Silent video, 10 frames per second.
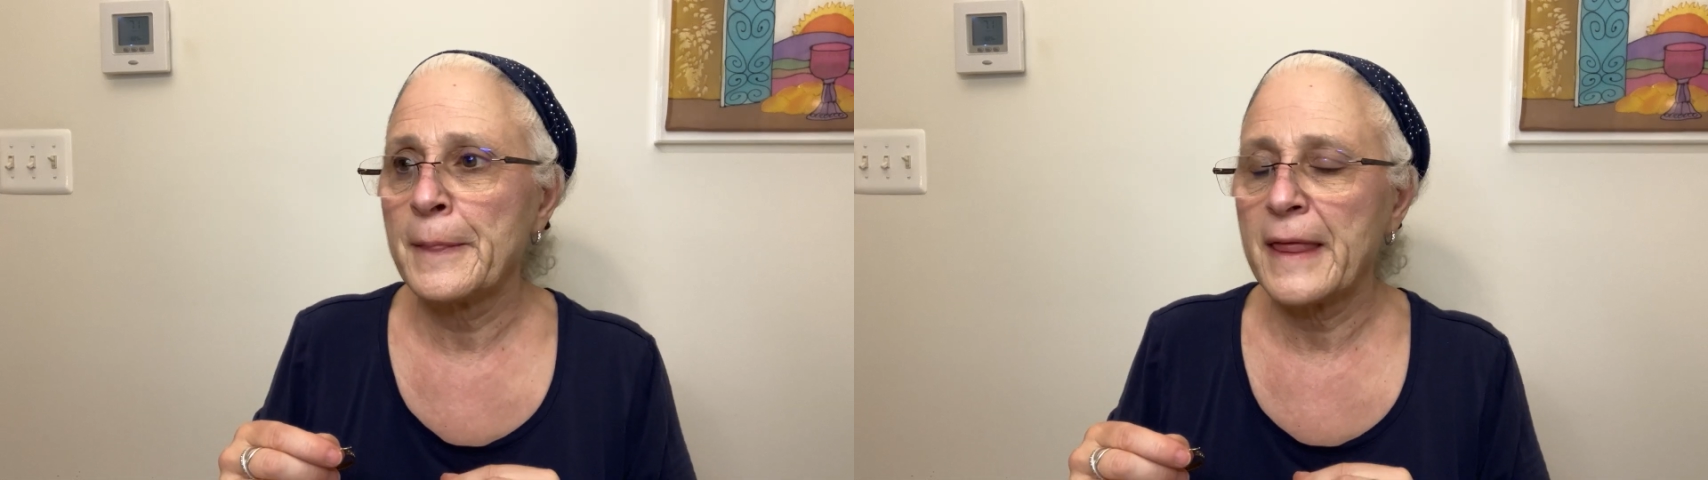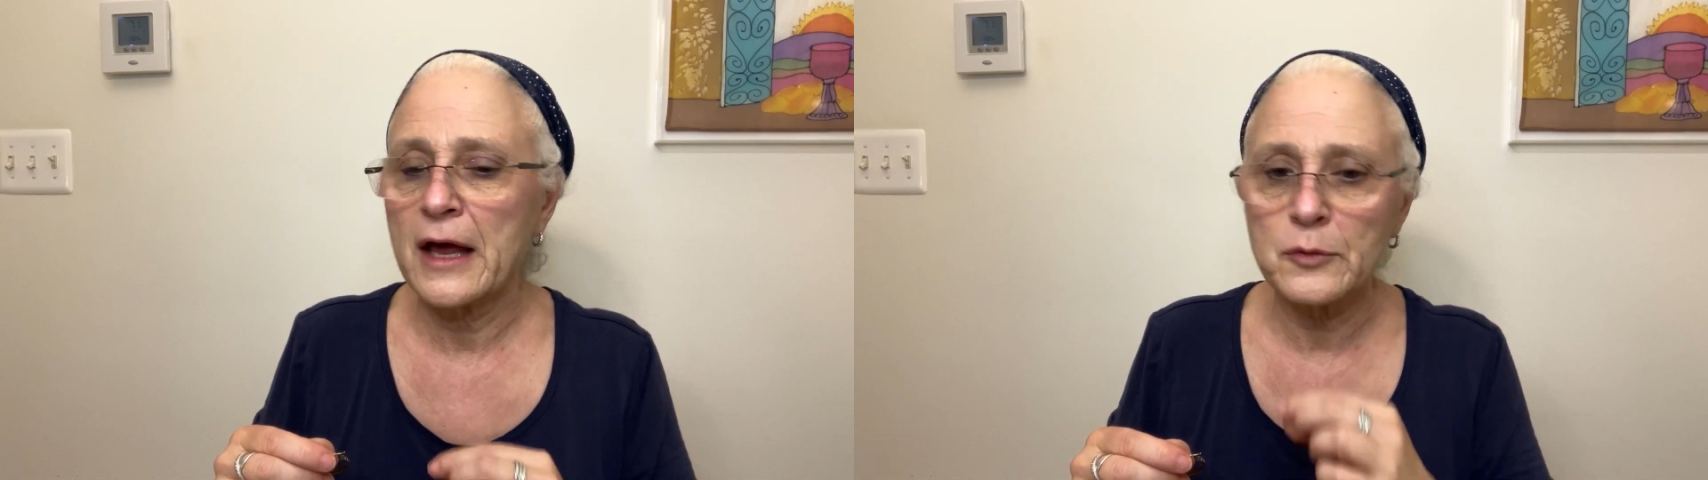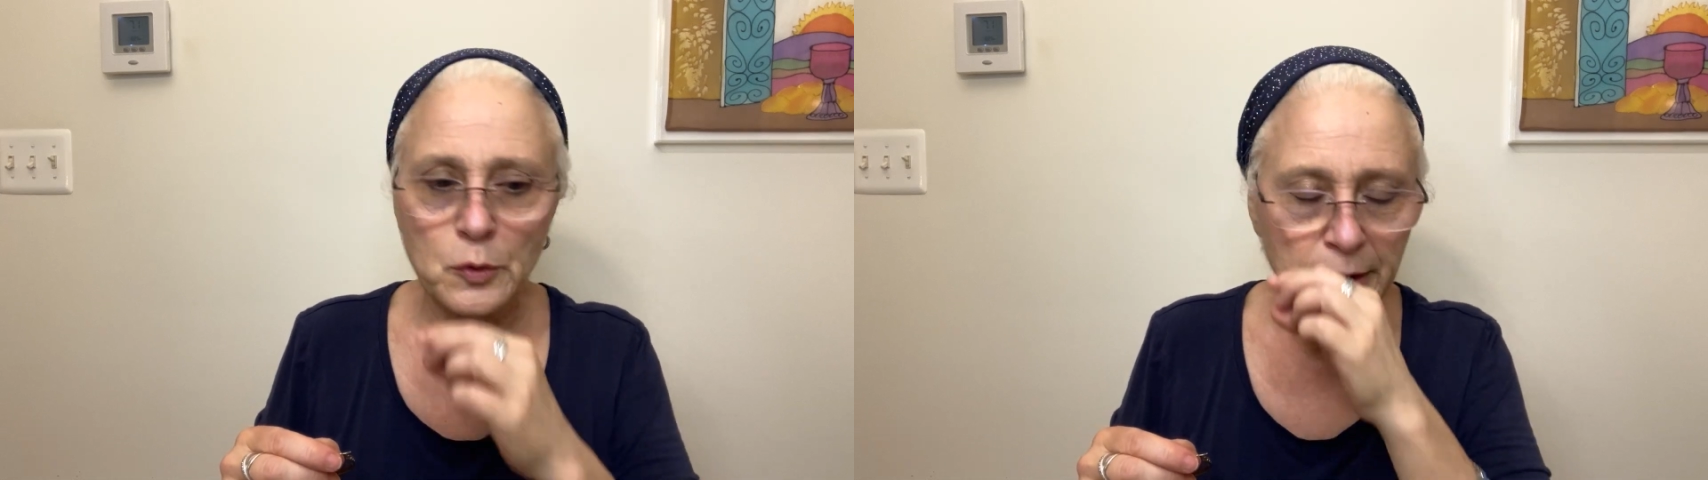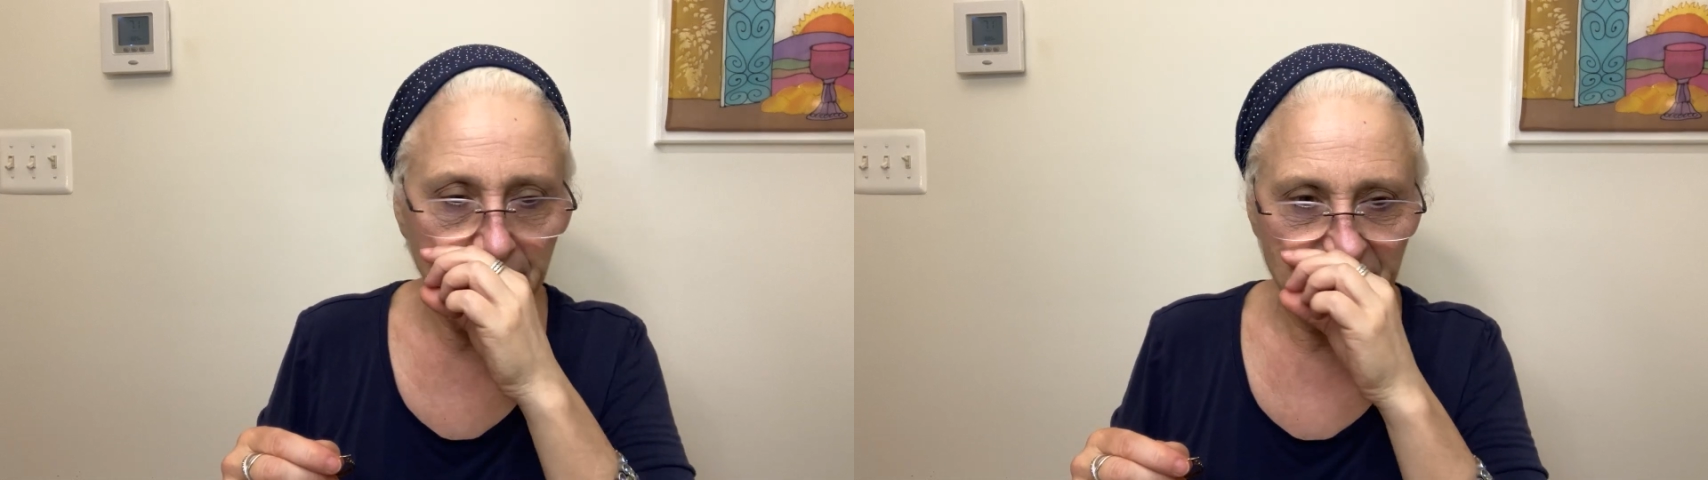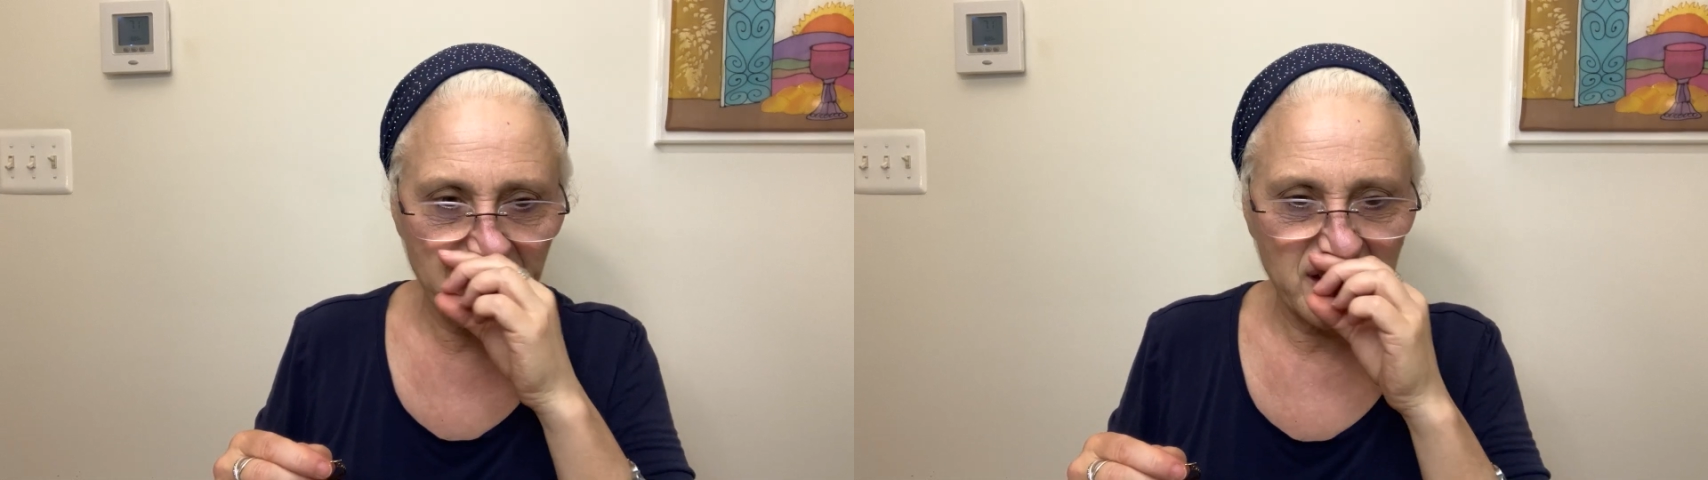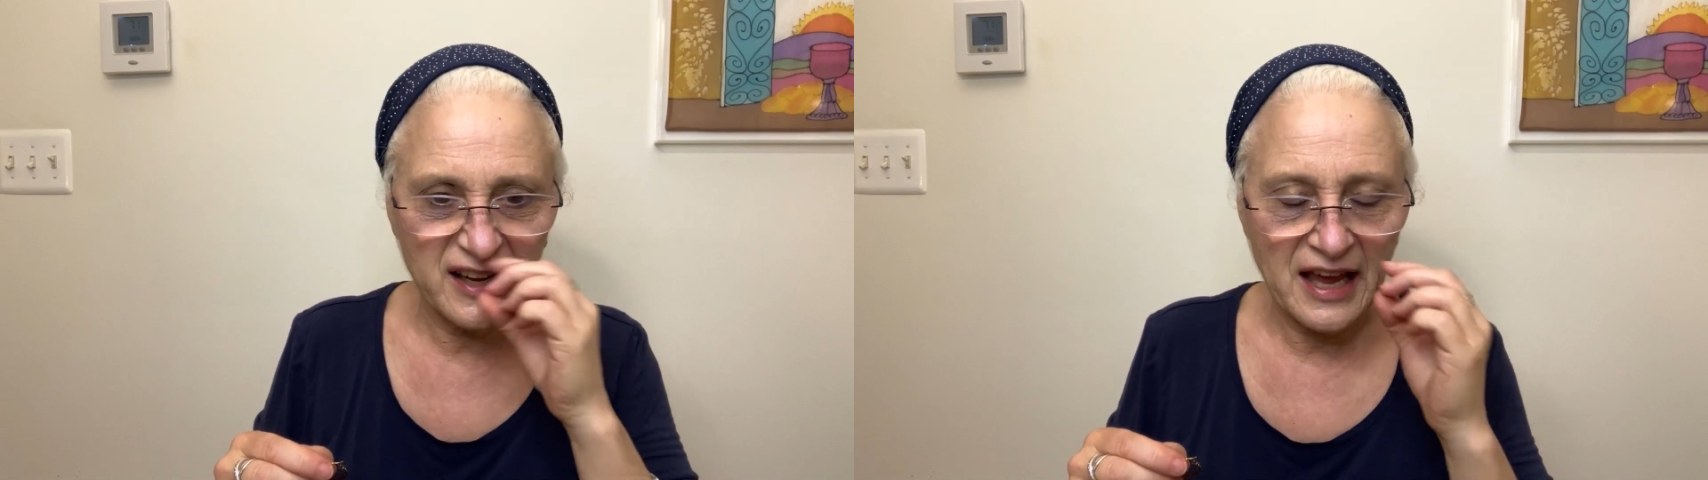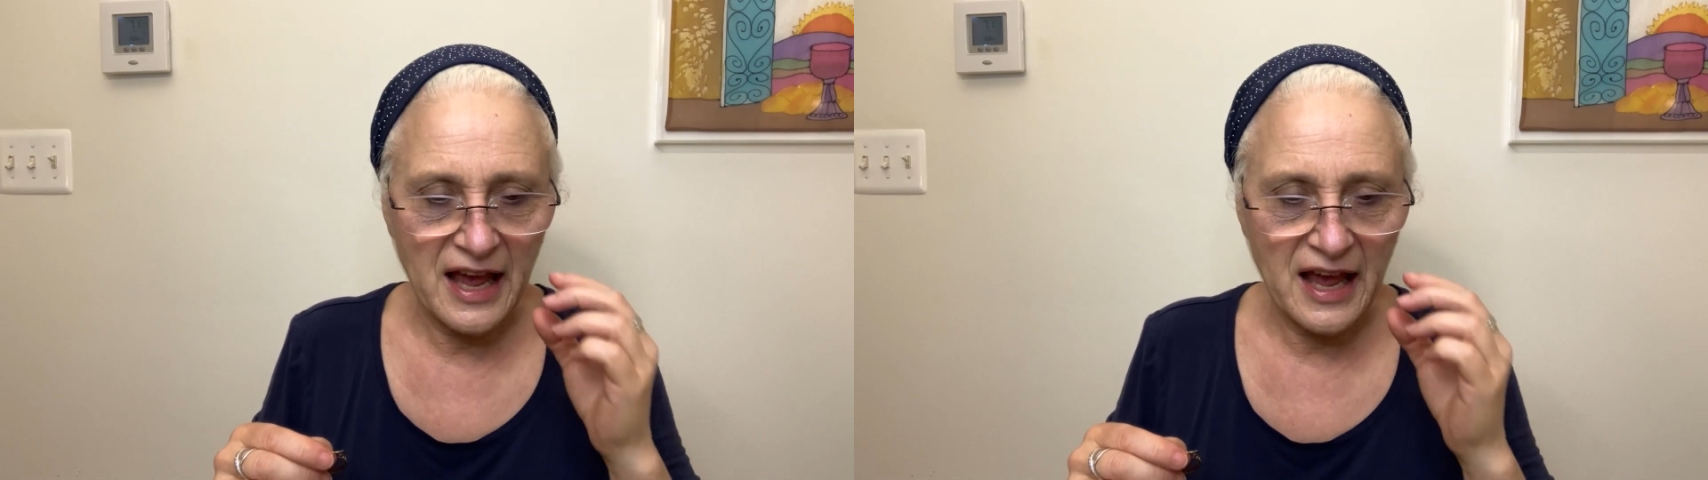and with like,